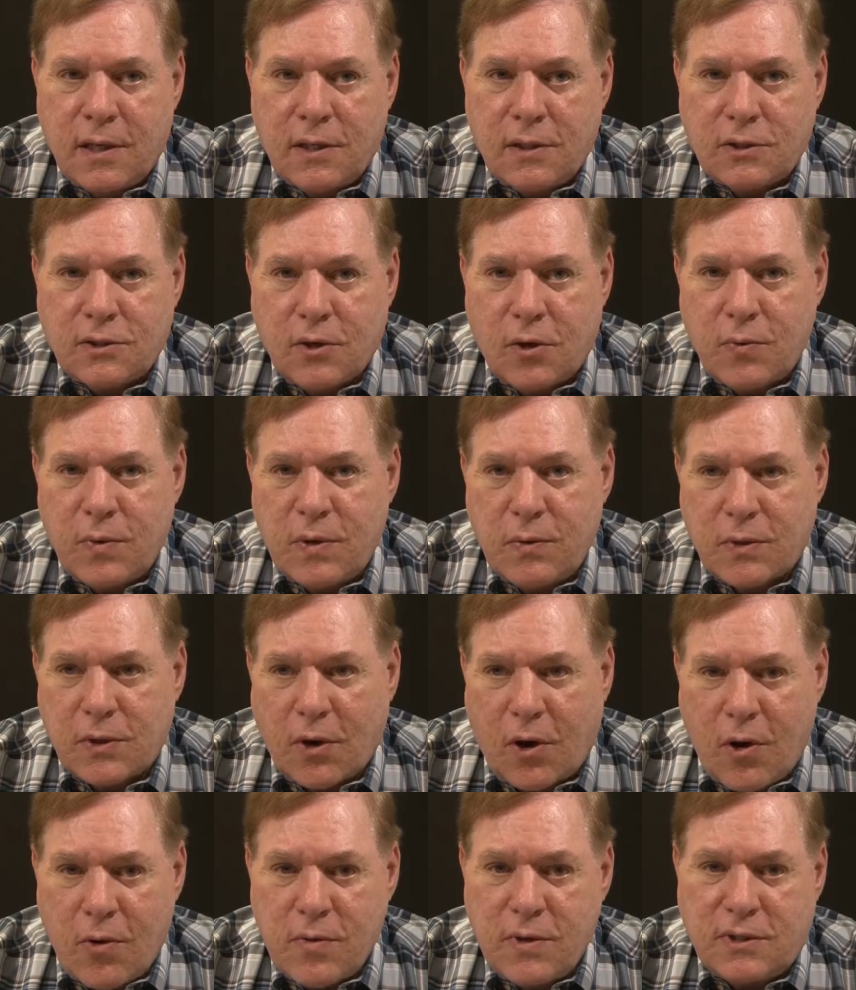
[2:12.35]
So we would
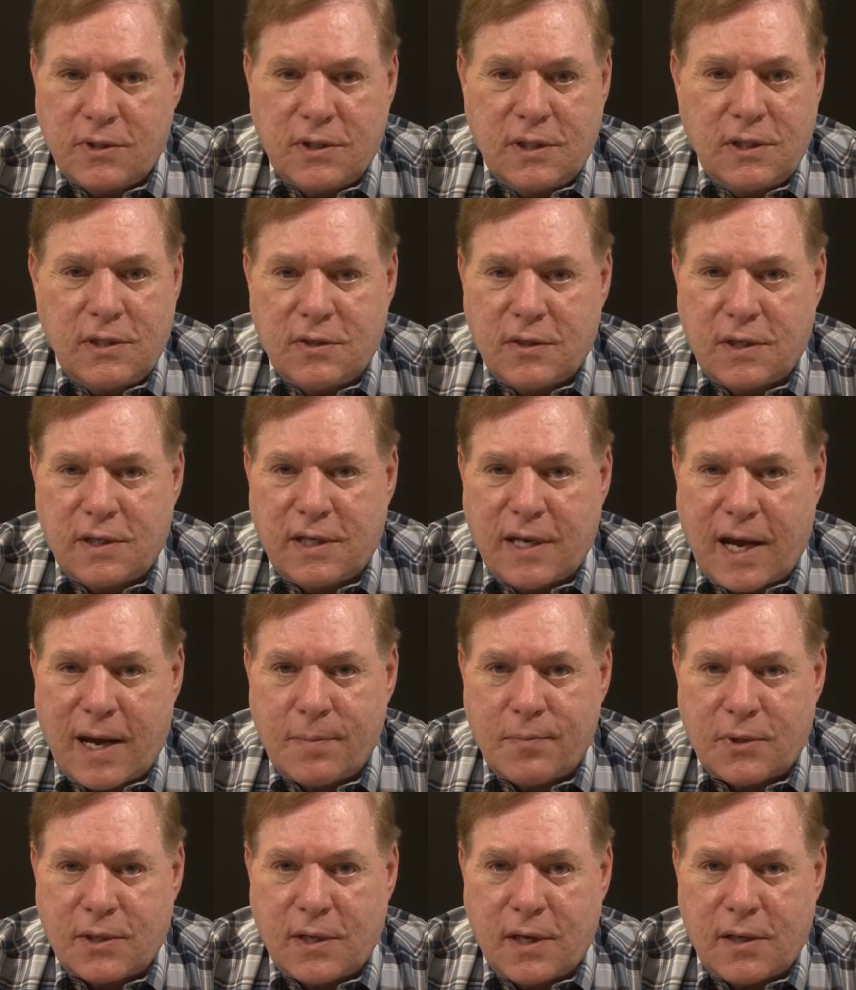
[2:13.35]
always need to
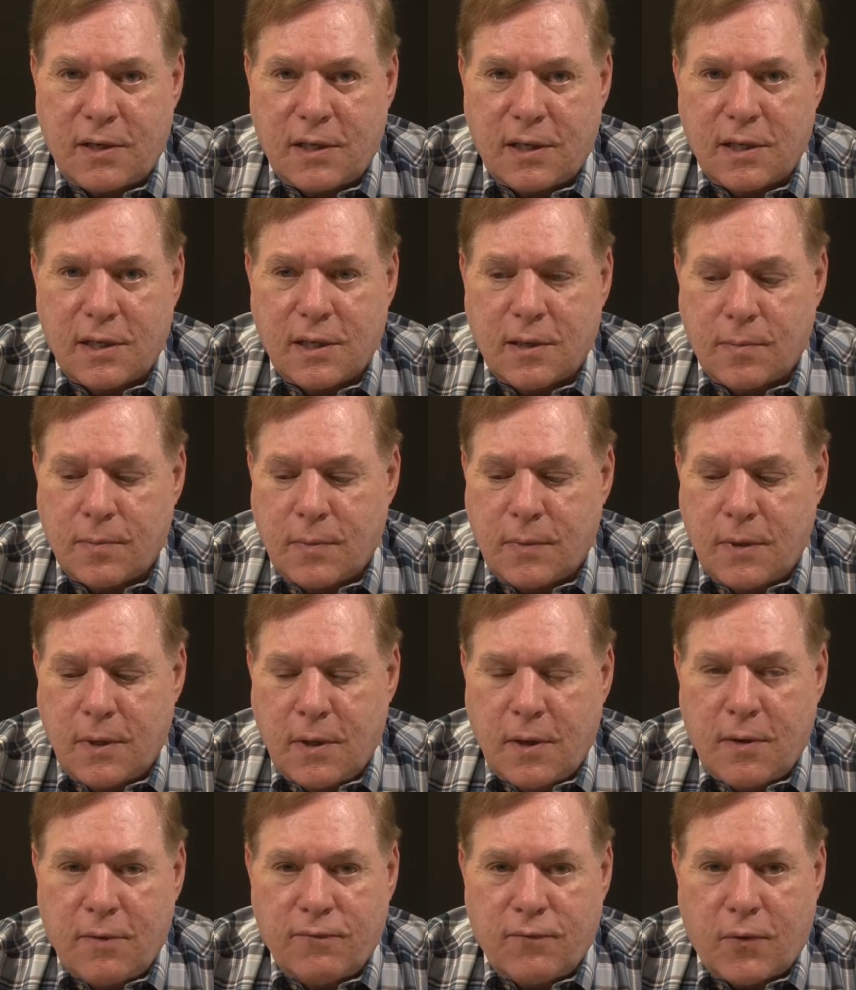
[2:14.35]
adapt the ADM
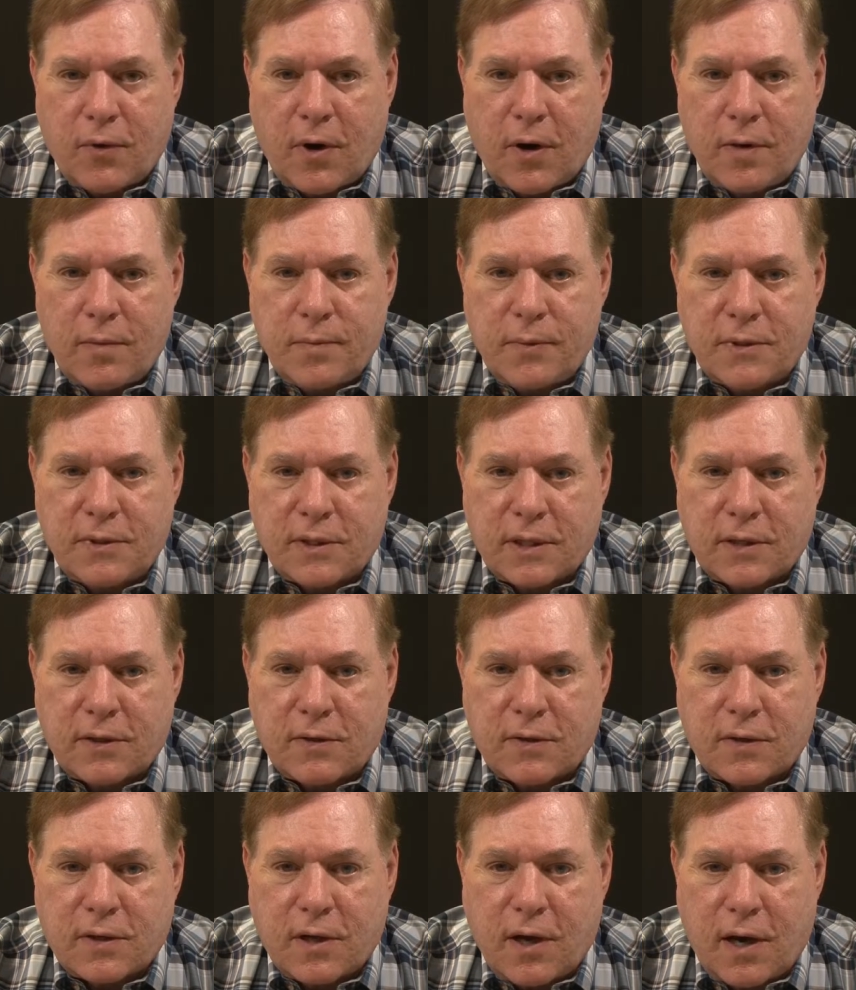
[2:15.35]
for our
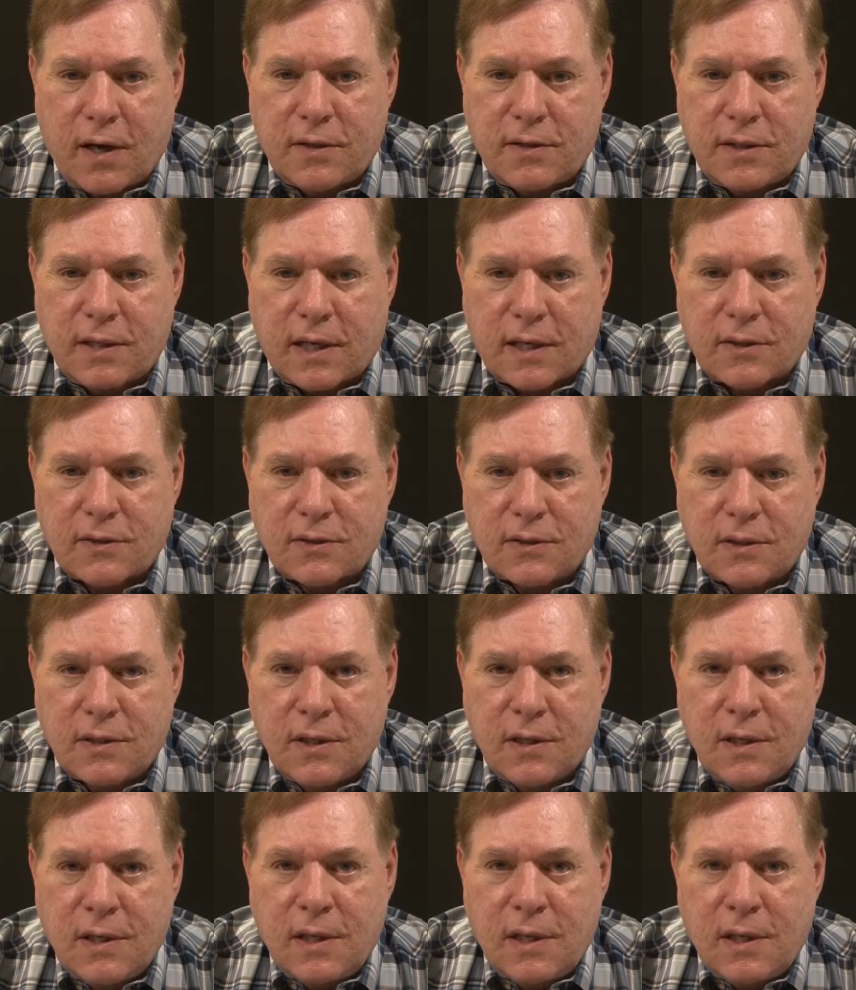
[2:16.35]
particular context.